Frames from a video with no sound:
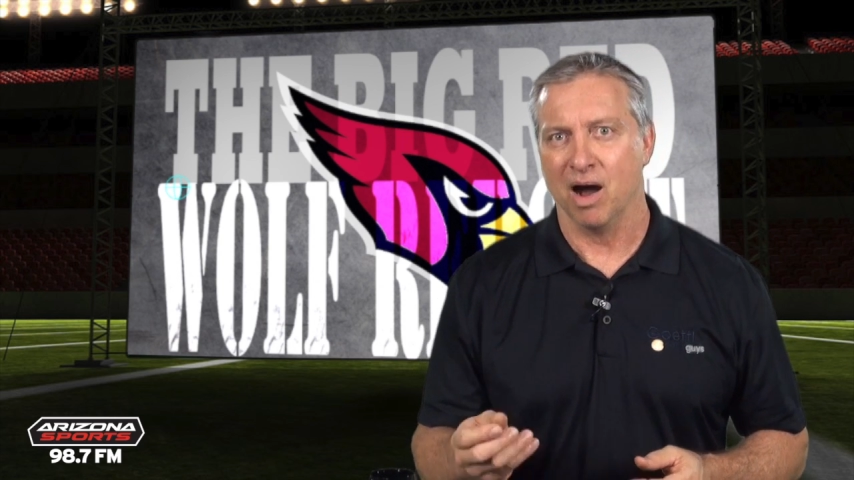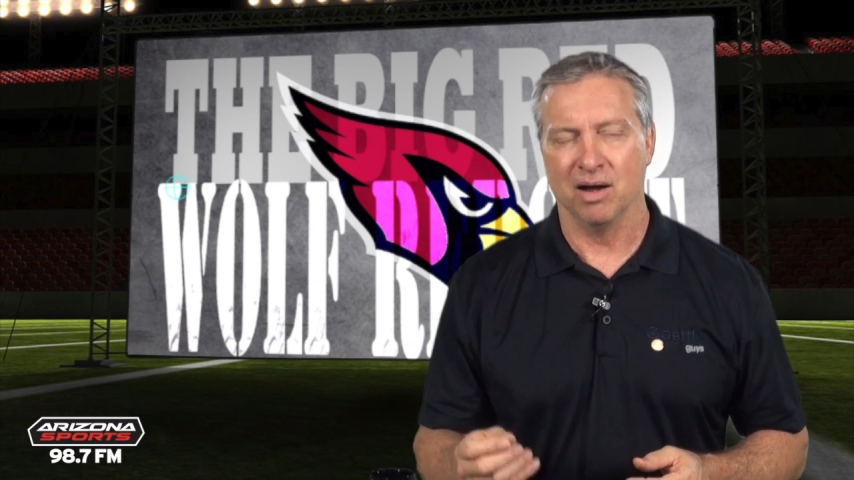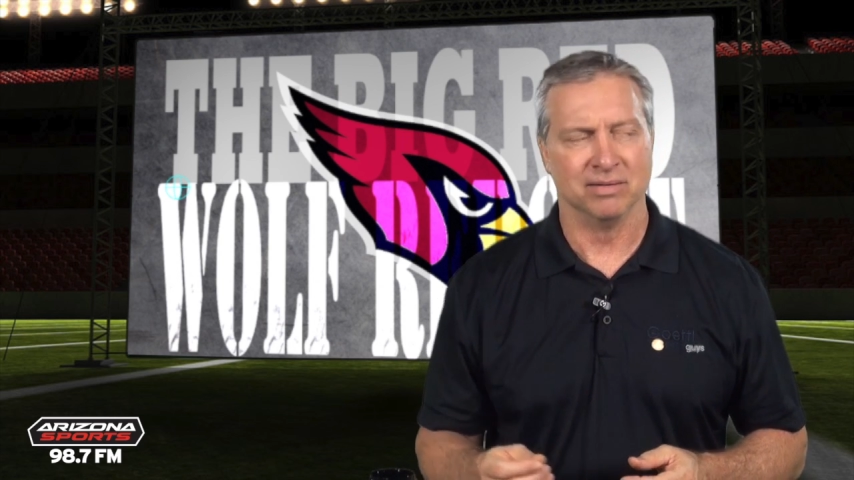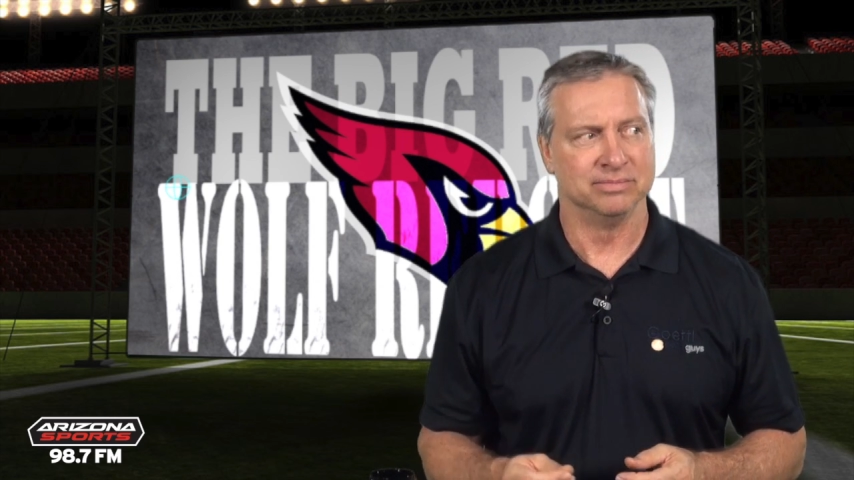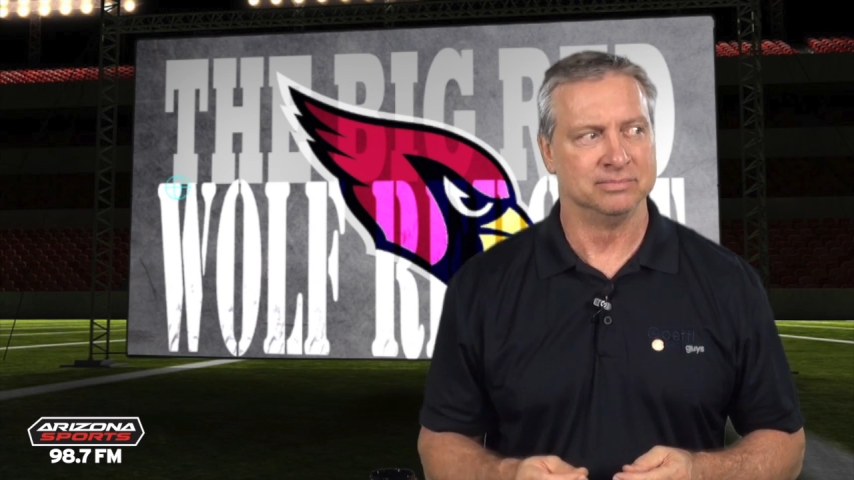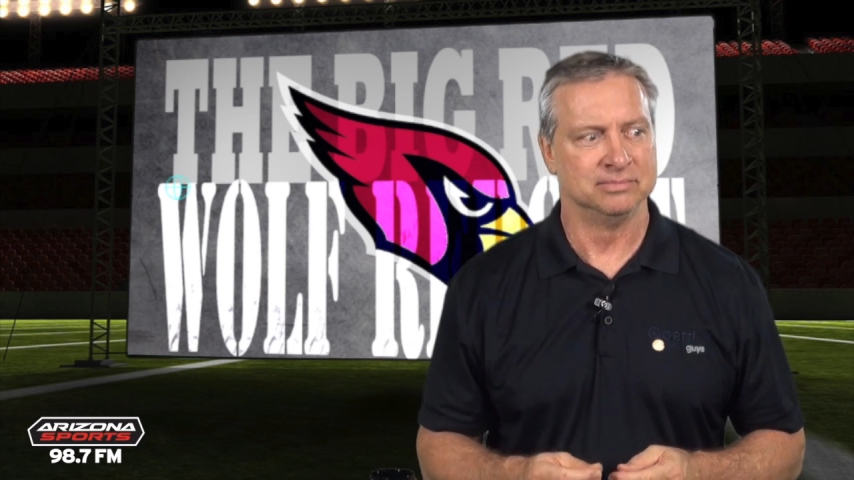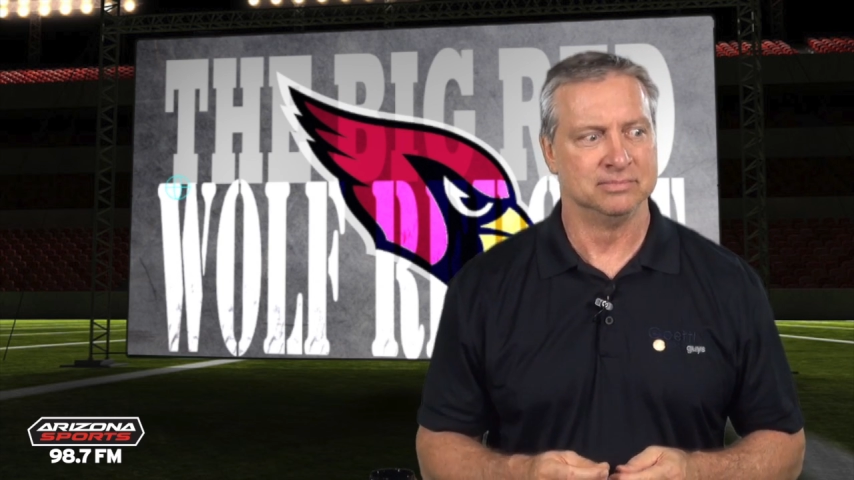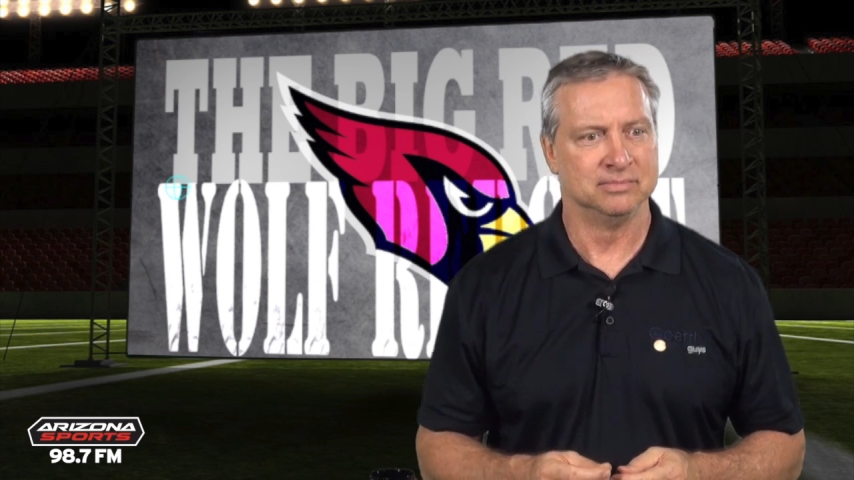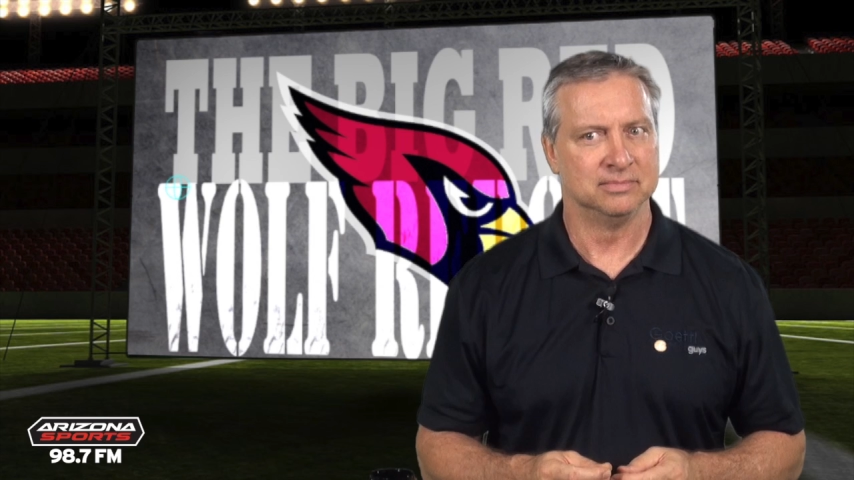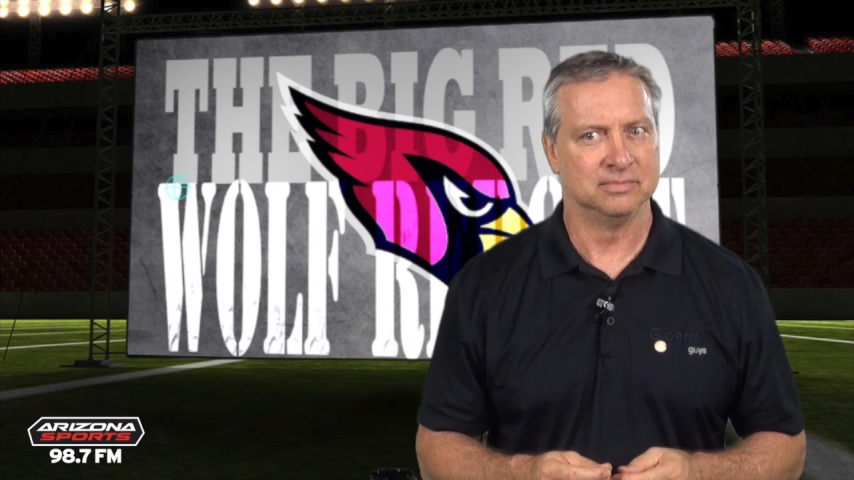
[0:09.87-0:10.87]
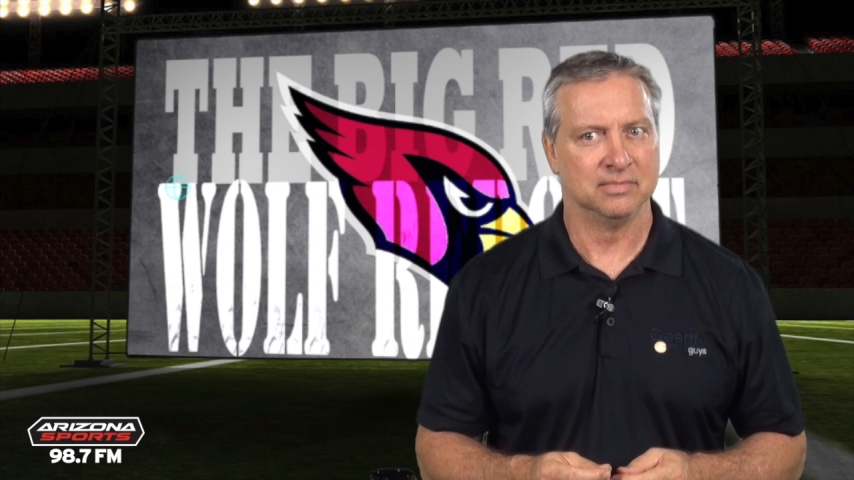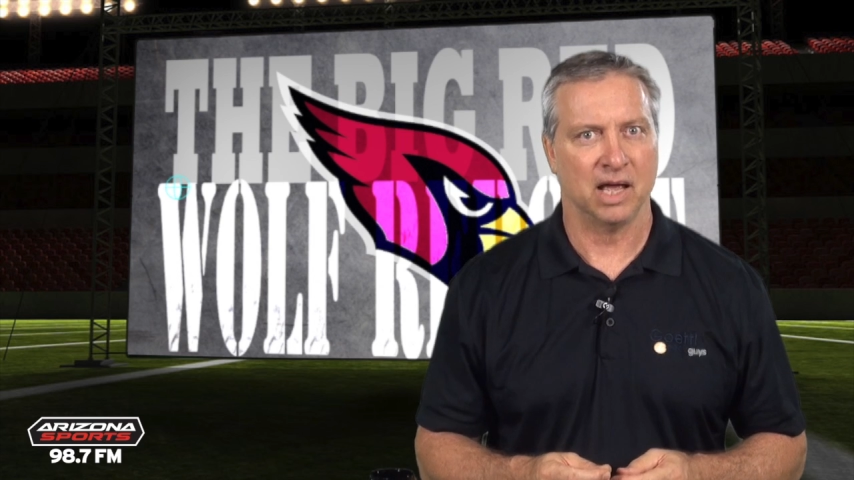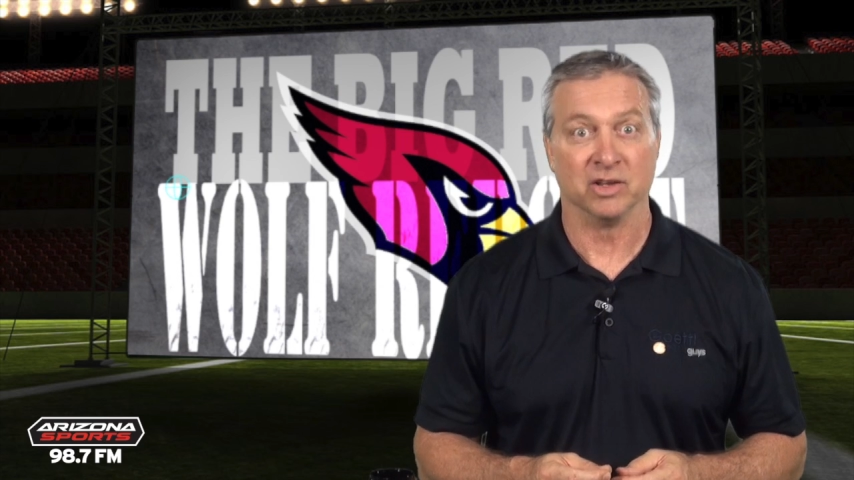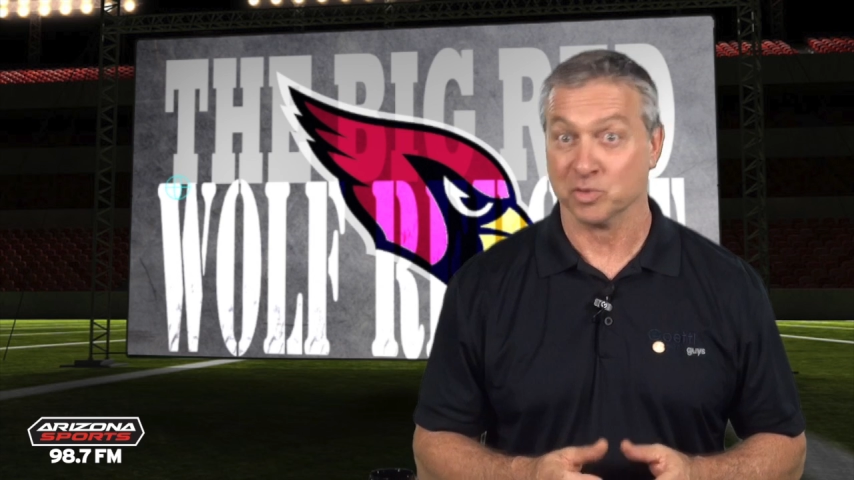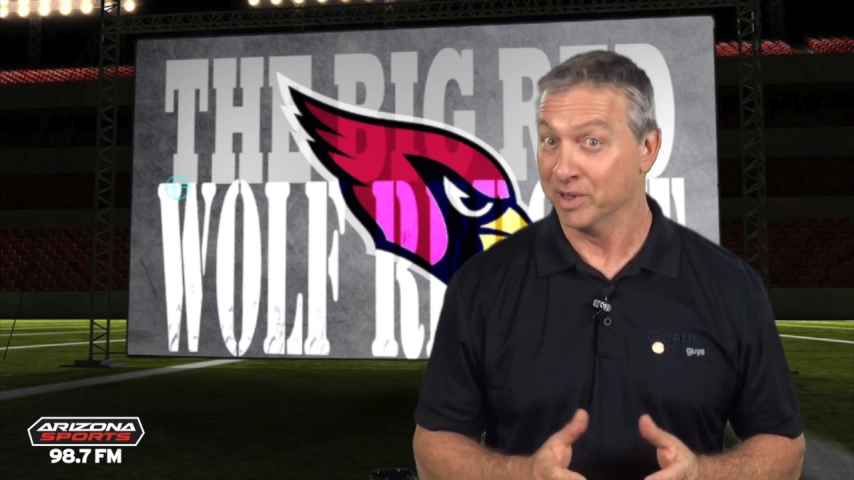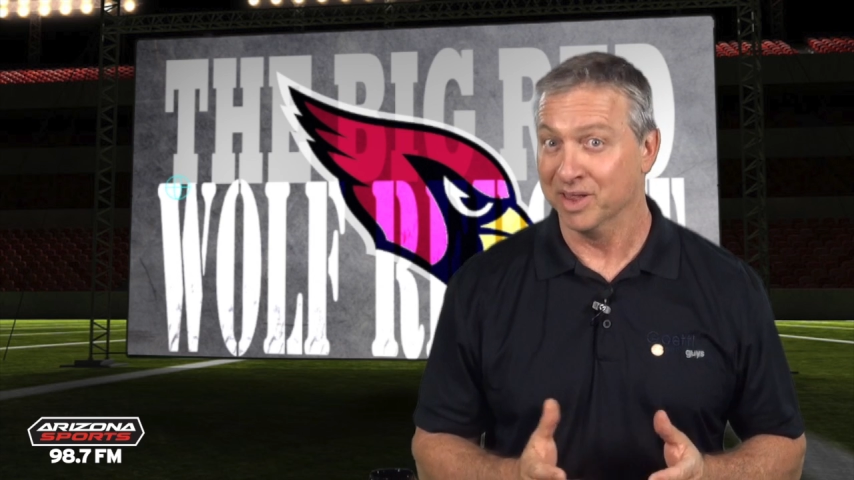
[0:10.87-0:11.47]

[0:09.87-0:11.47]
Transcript: R, as we